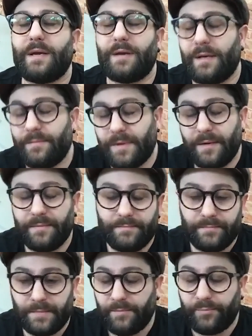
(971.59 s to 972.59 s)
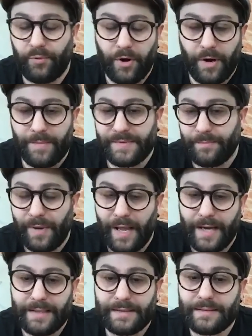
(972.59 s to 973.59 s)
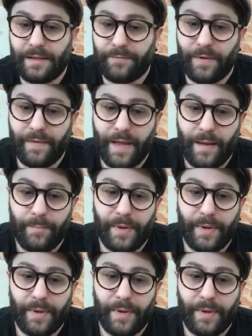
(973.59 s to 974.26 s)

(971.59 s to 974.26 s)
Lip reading: in programs in place and stuff like that,